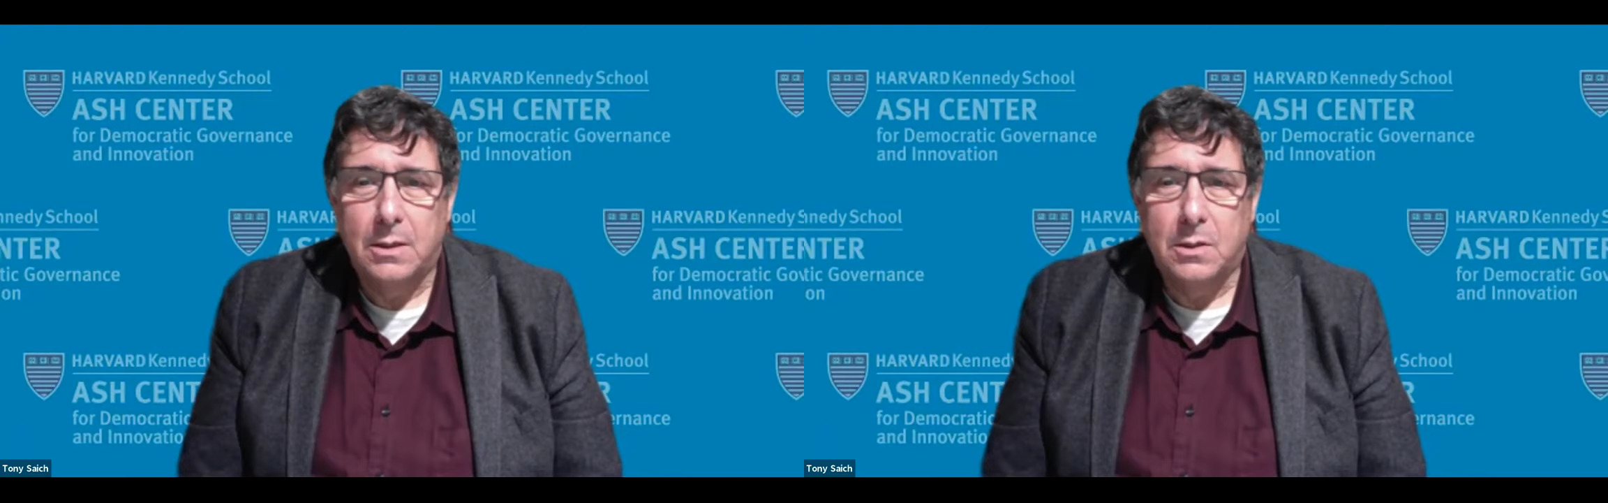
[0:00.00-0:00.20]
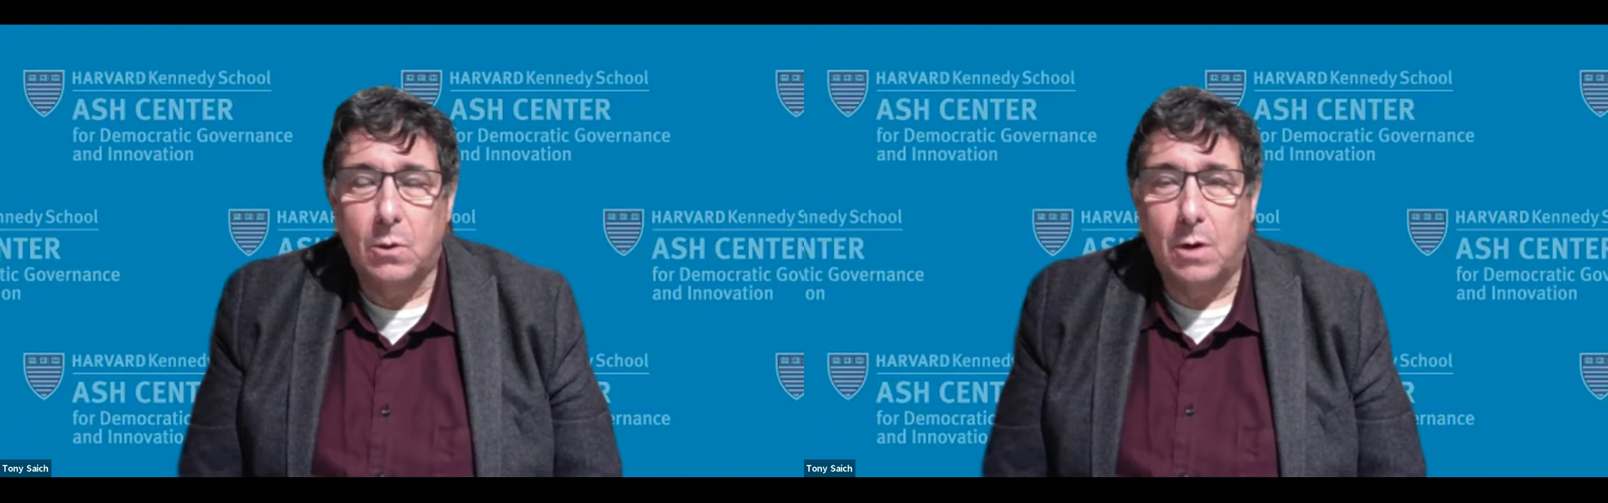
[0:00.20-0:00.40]

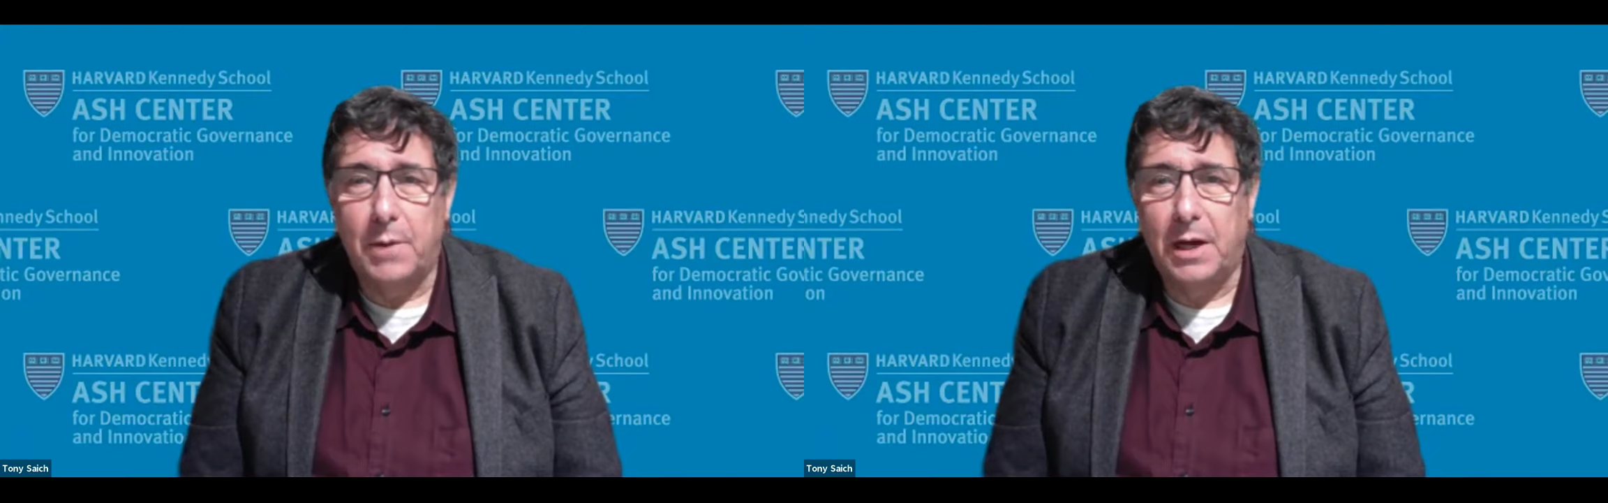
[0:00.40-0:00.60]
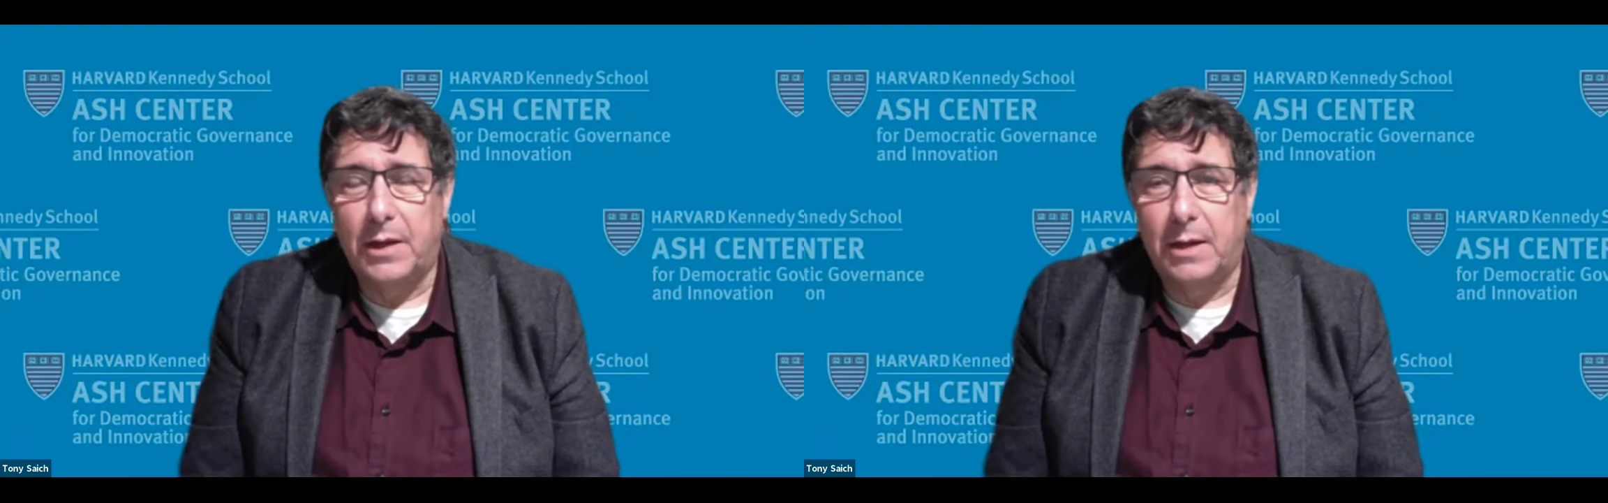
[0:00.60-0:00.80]
So
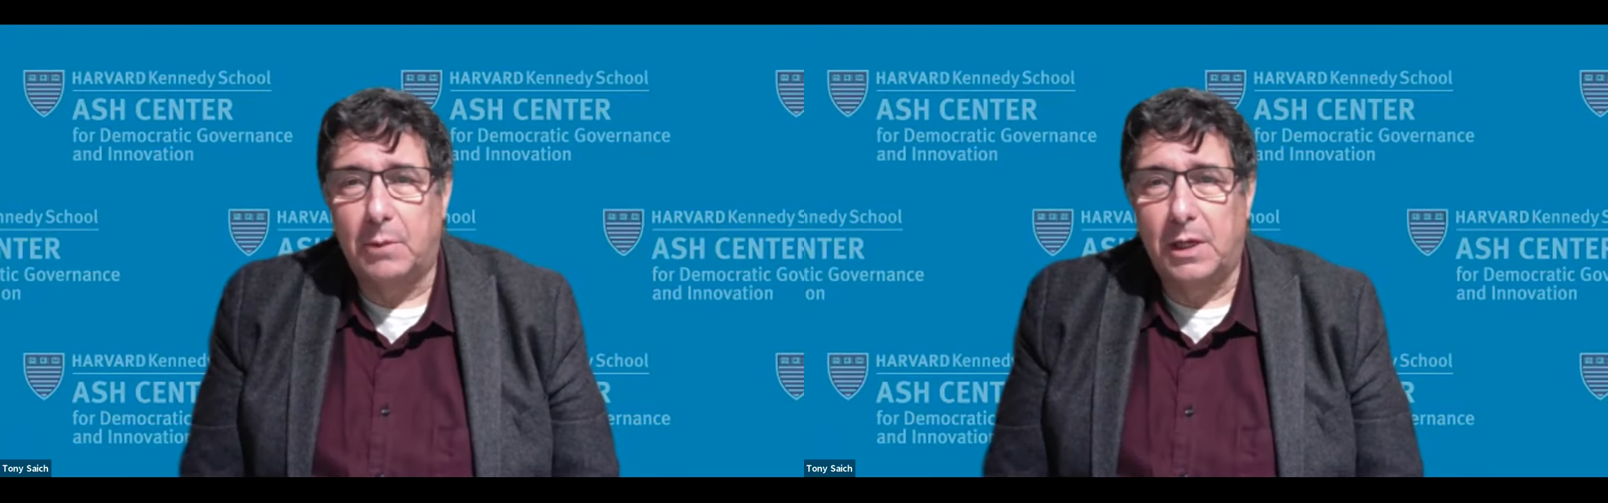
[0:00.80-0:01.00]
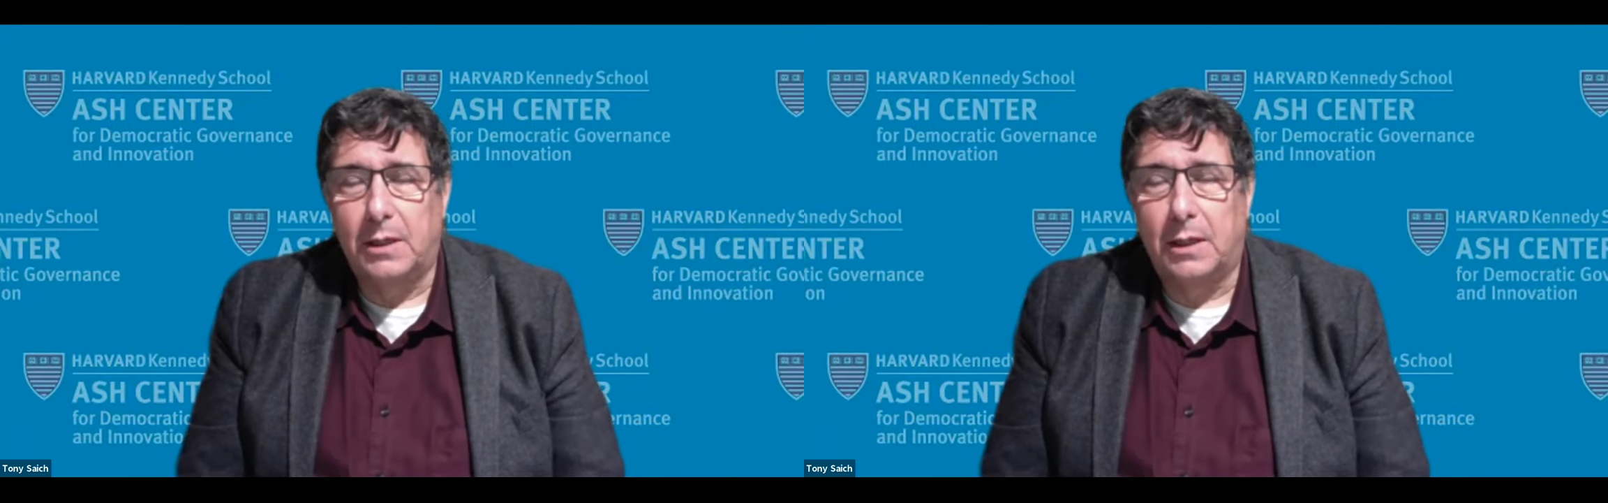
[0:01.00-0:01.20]
what might
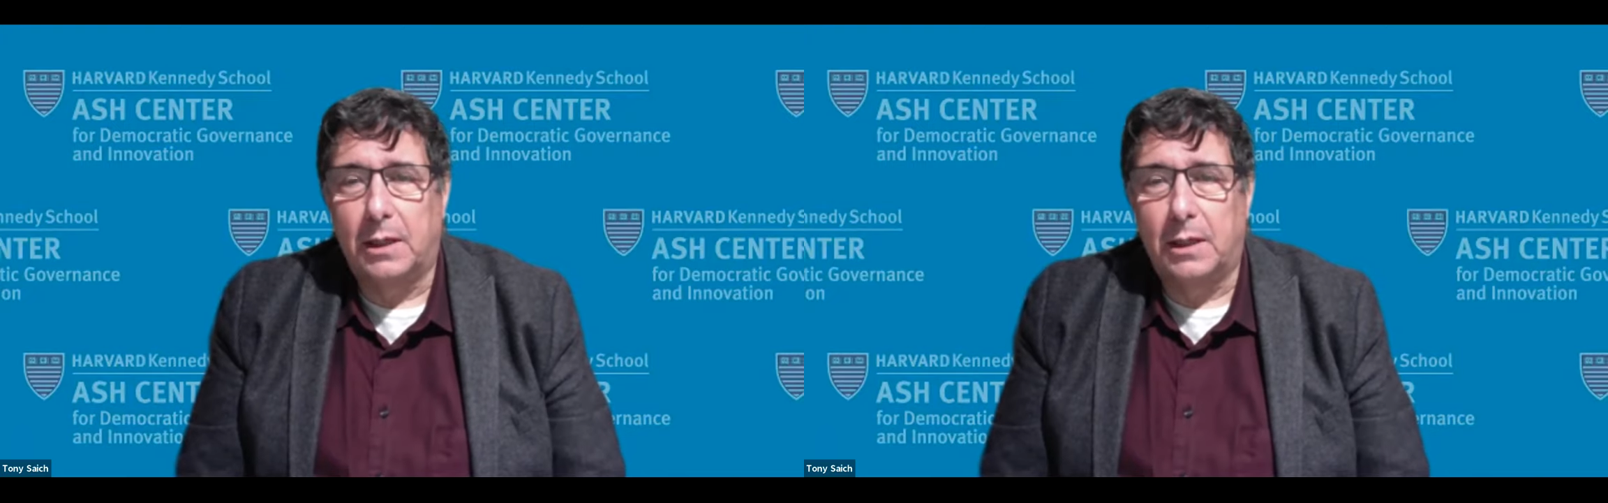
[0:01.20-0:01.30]
that mean a